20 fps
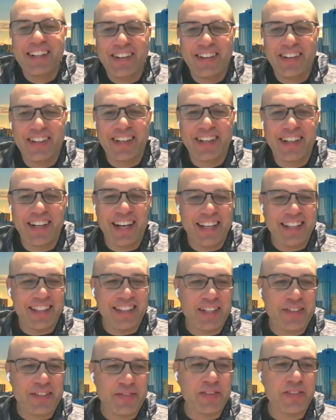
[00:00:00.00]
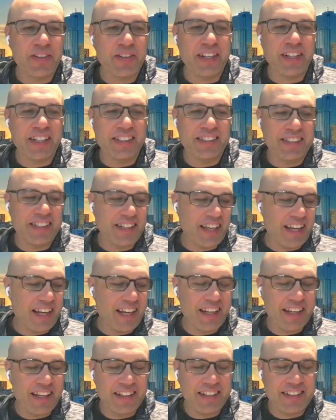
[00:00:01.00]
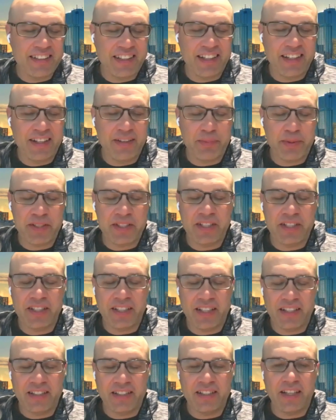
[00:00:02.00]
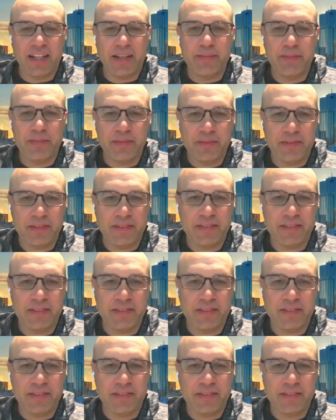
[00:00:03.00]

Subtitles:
Well, great. Thanks for joining us today, and appreciate you taking the time.